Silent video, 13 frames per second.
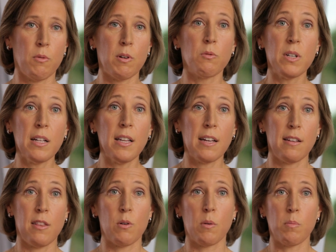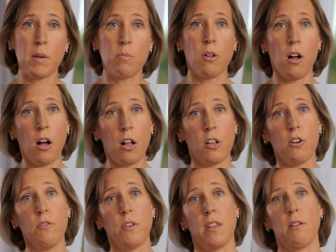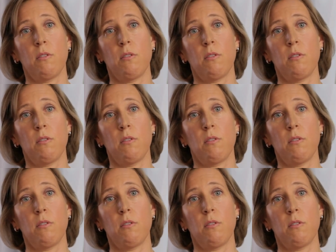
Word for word: we realized that there were people all over that